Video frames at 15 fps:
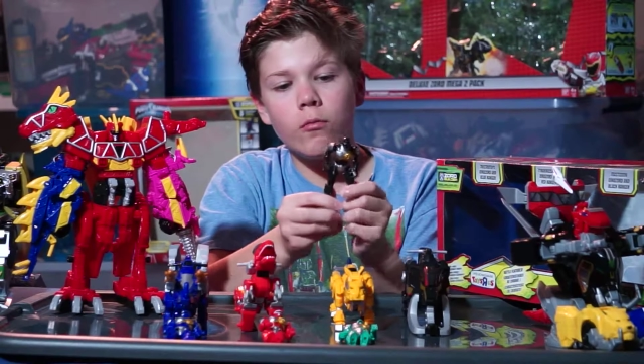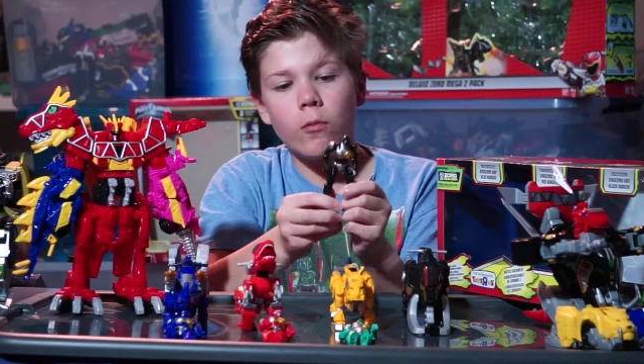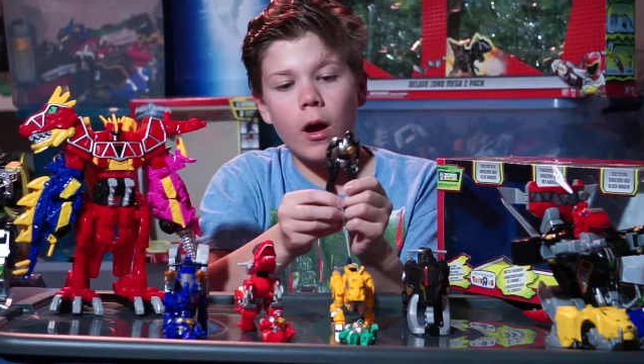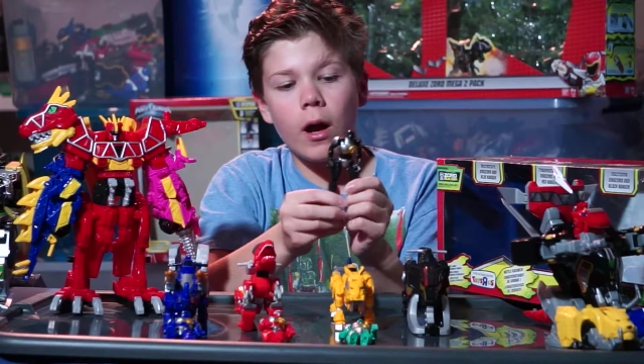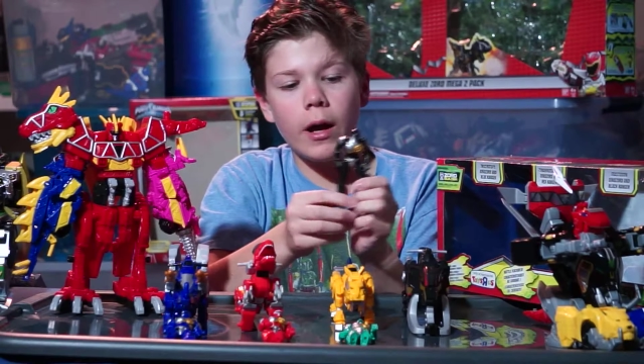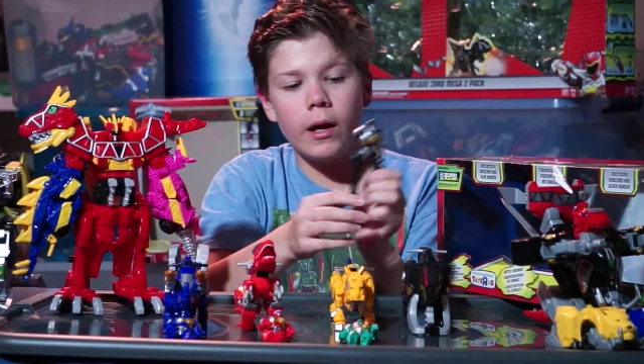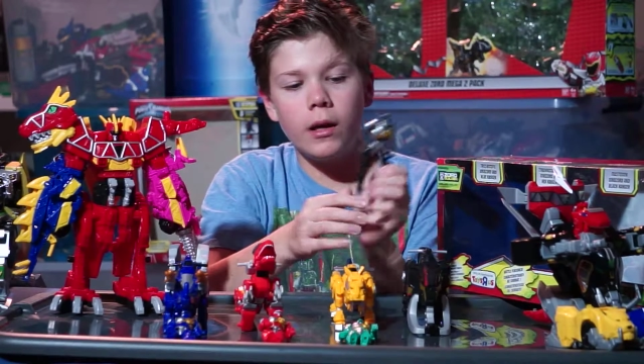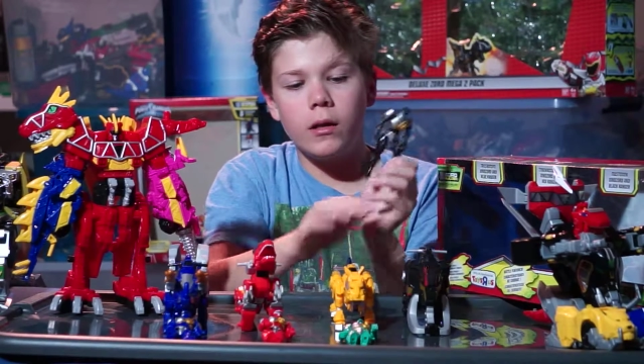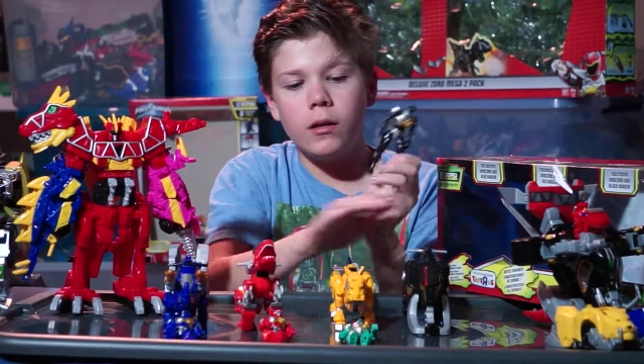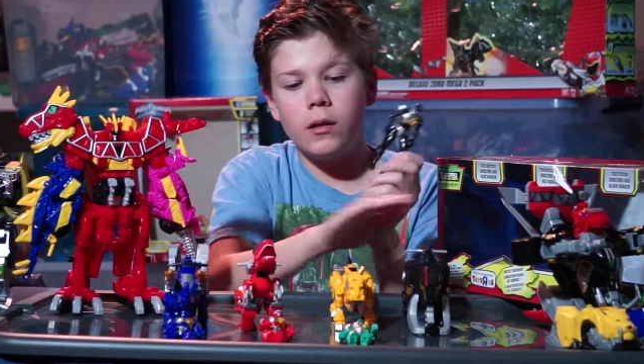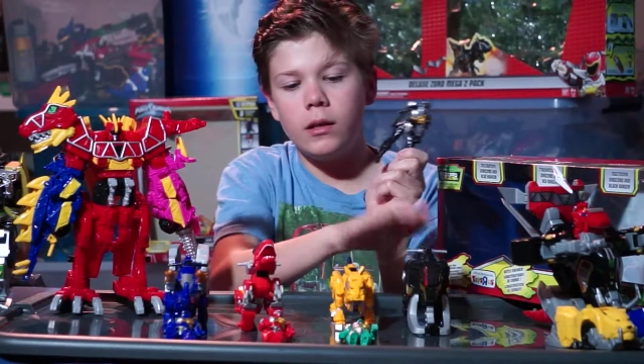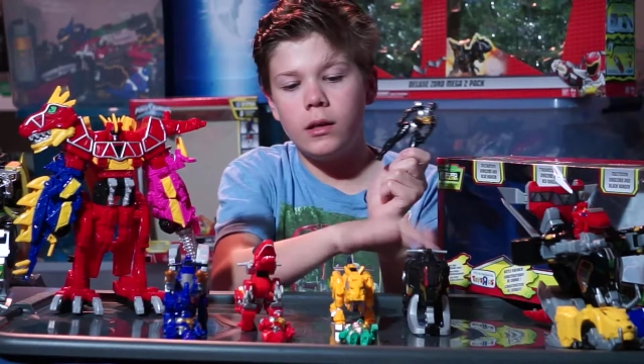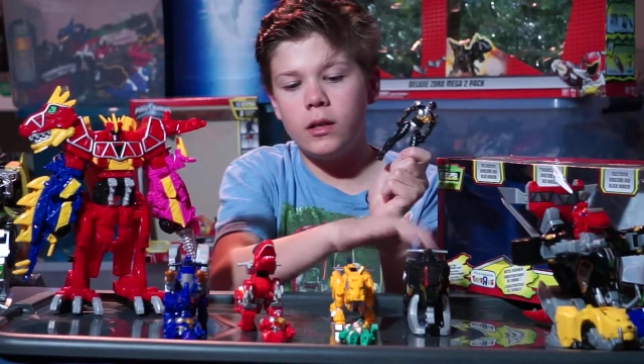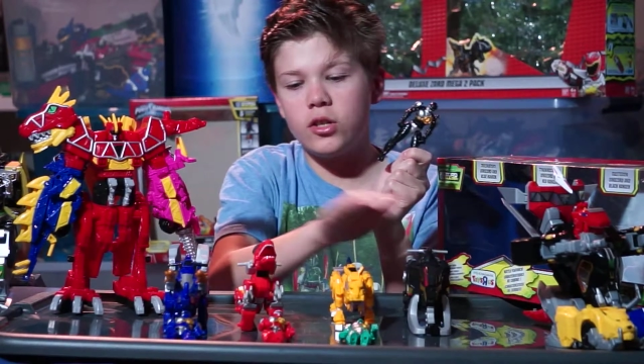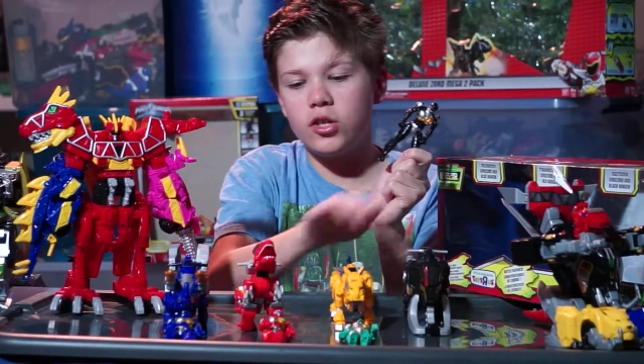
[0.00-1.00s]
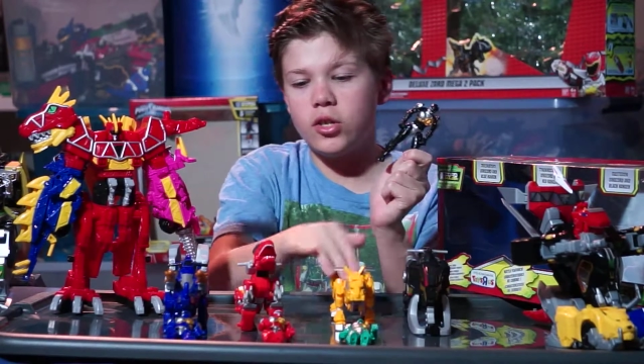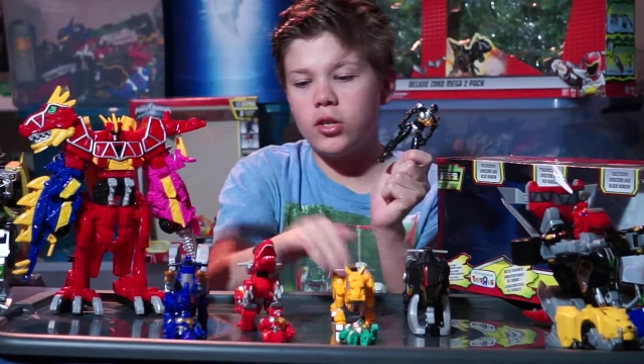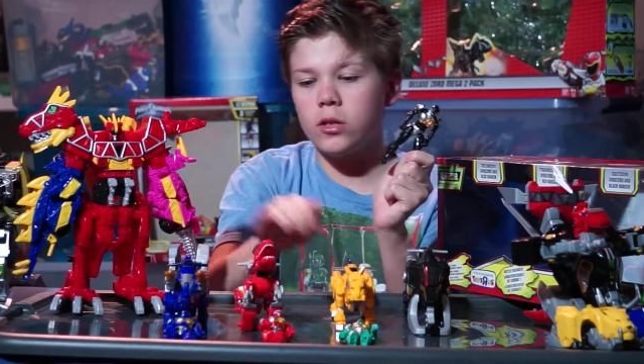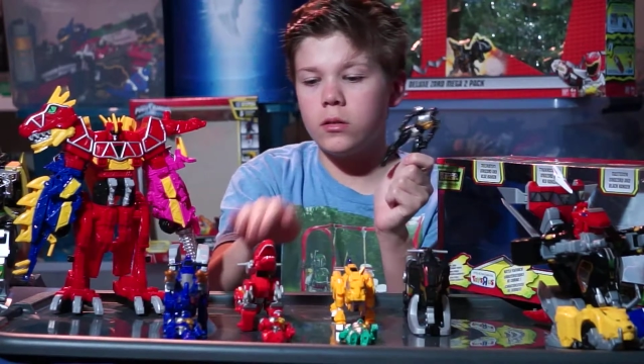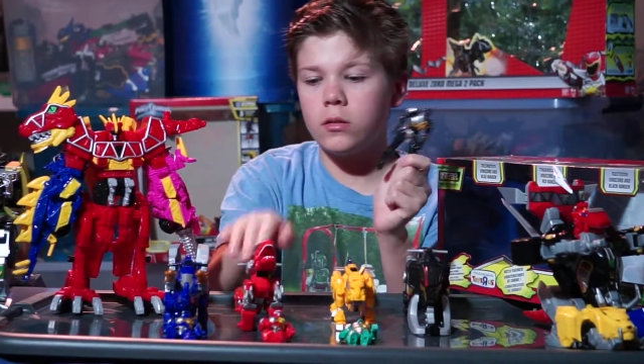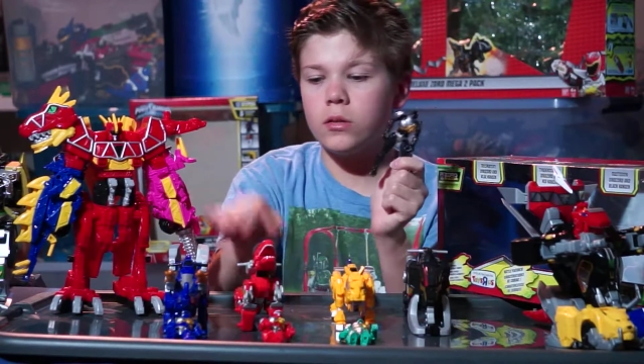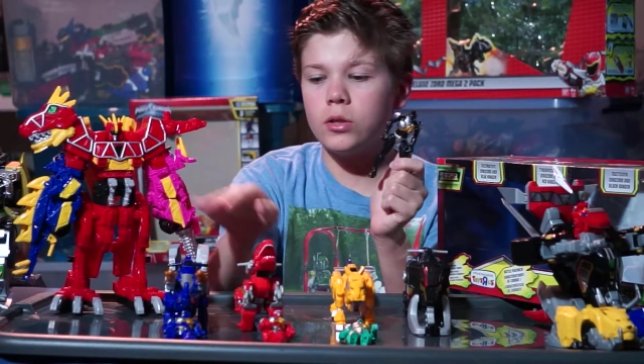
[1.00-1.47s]
ride each
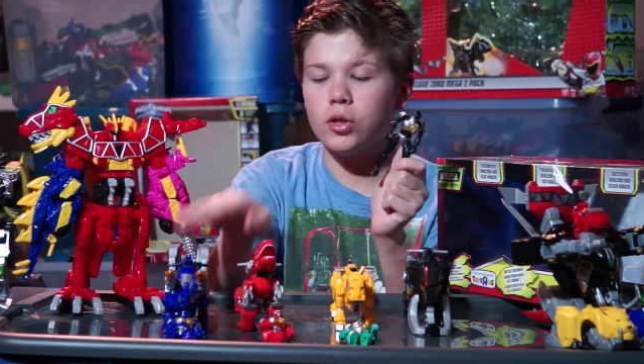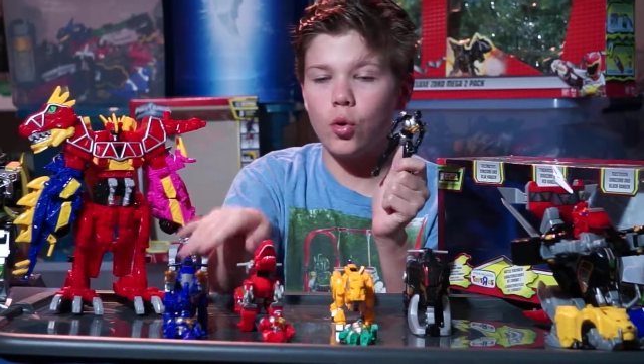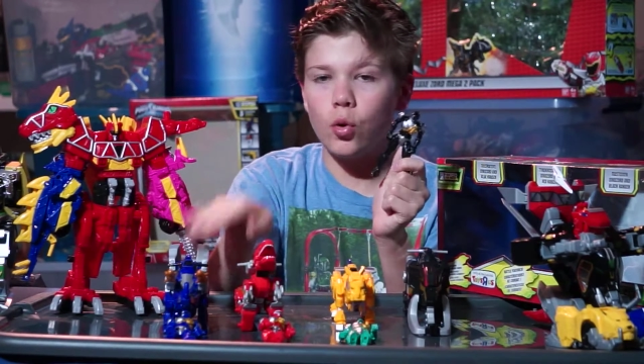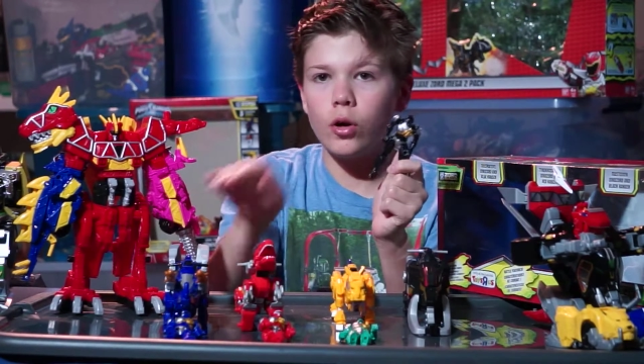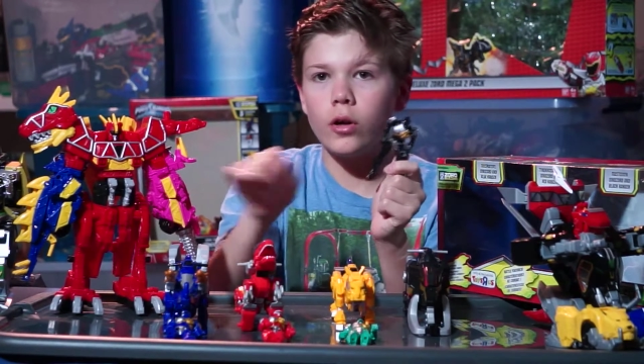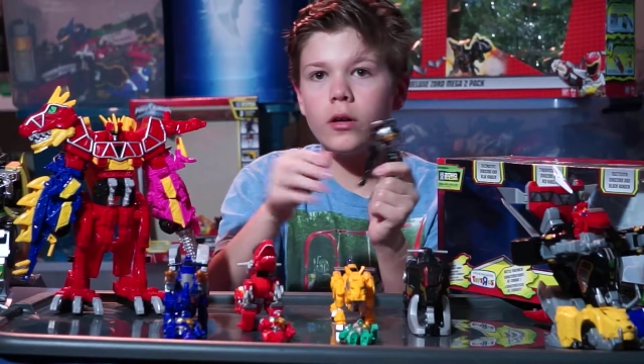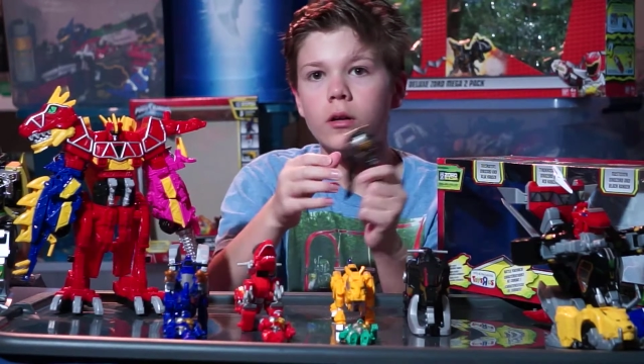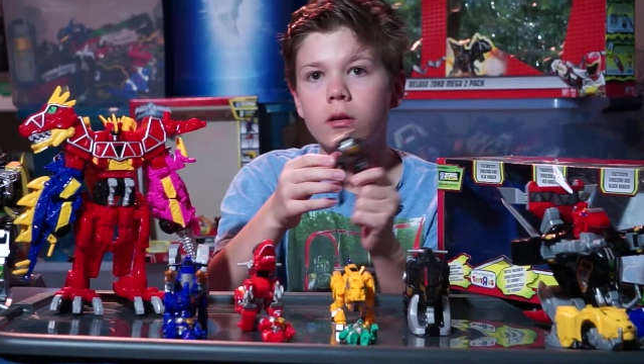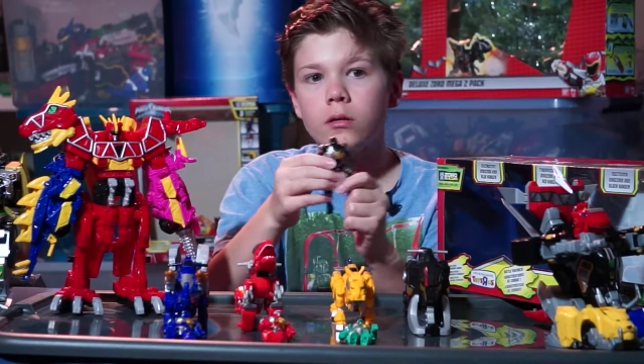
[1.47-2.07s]
Zord.